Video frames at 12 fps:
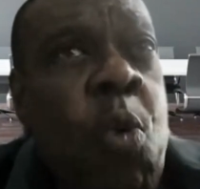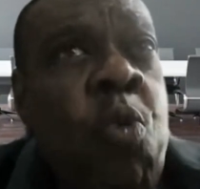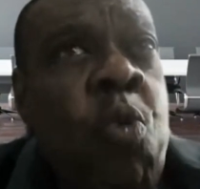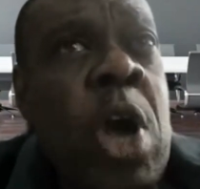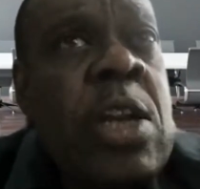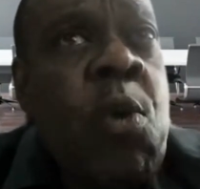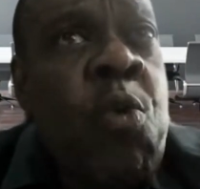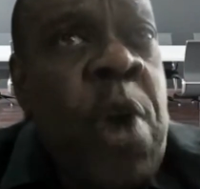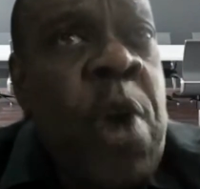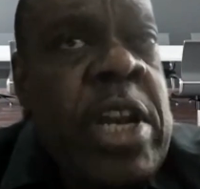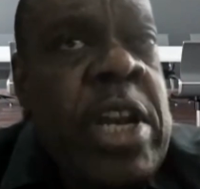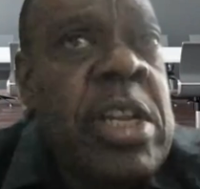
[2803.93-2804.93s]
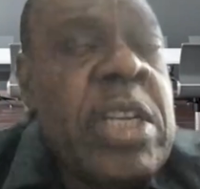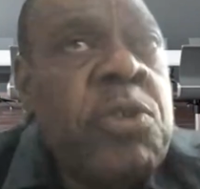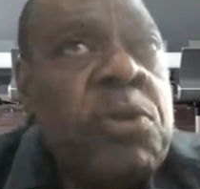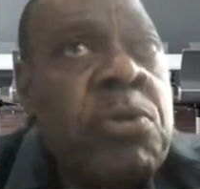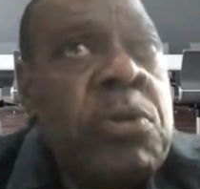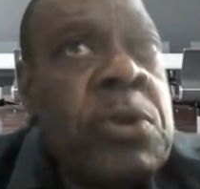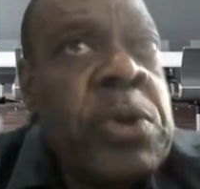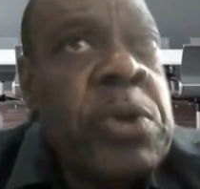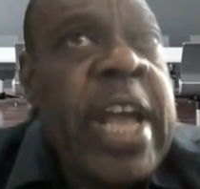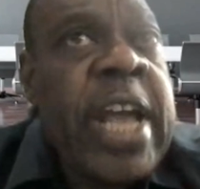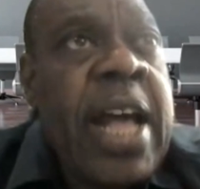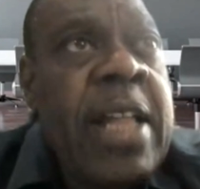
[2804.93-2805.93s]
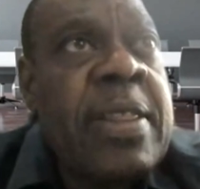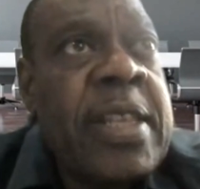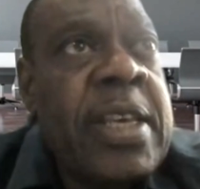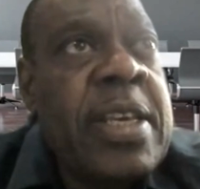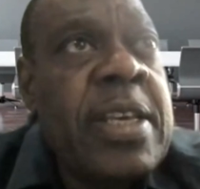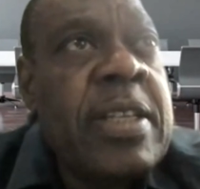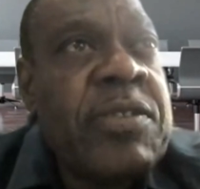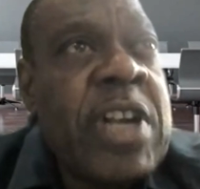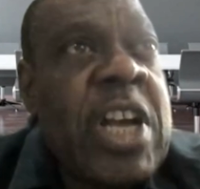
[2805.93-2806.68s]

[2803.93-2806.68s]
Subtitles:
When you look at the